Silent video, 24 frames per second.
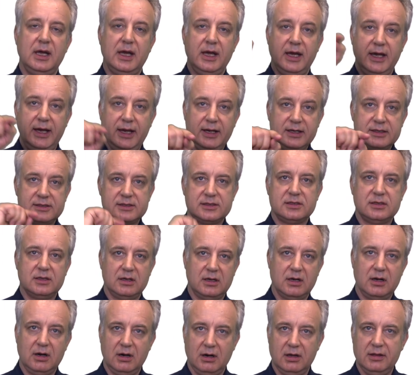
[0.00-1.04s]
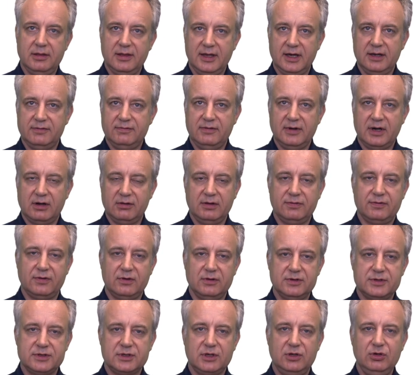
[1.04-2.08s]
X on that very
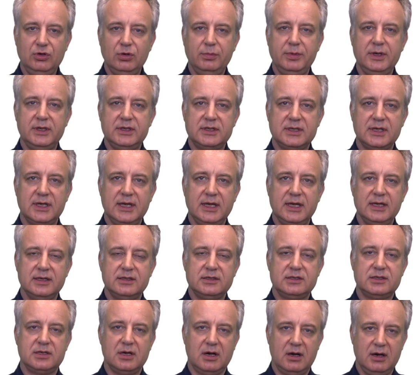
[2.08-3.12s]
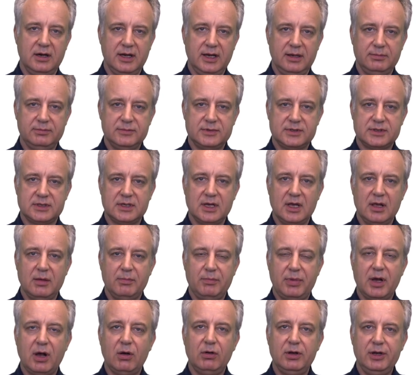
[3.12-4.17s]
first qubit times
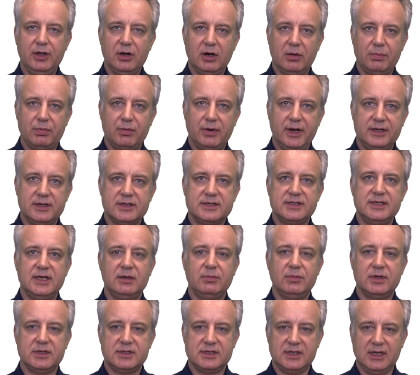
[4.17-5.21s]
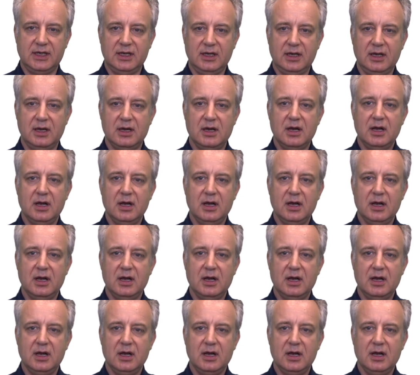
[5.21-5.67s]
Pauli operator sigma z